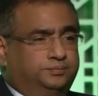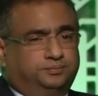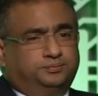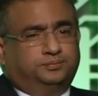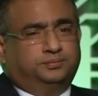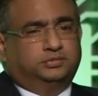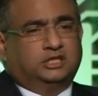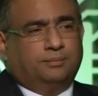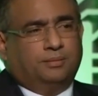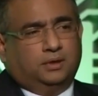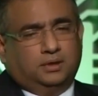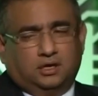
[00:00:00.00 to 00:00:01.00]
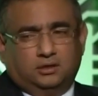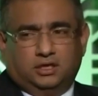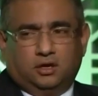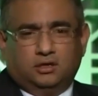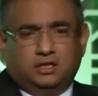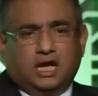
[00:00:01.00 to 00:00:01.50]
Some on
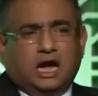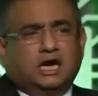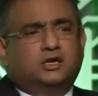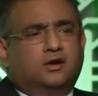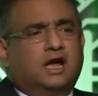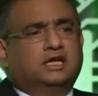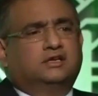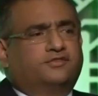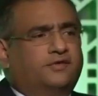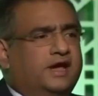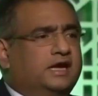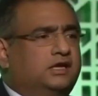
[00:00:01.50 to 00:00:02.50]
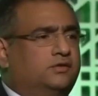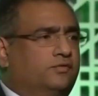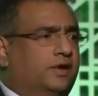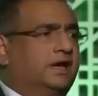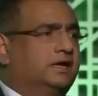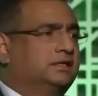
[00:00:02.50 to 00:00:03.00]
the entourage effect,
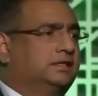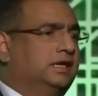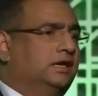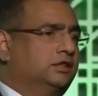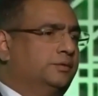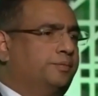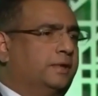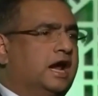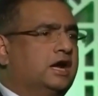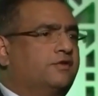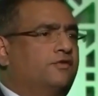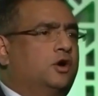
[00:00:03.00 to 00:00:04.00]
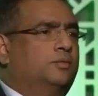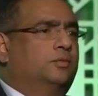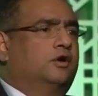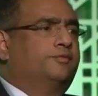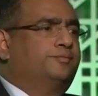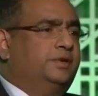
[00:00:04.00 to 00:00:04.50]
where on the platform of
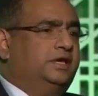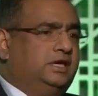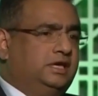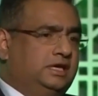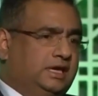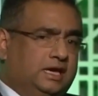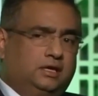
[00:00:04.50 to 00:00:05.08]
PEA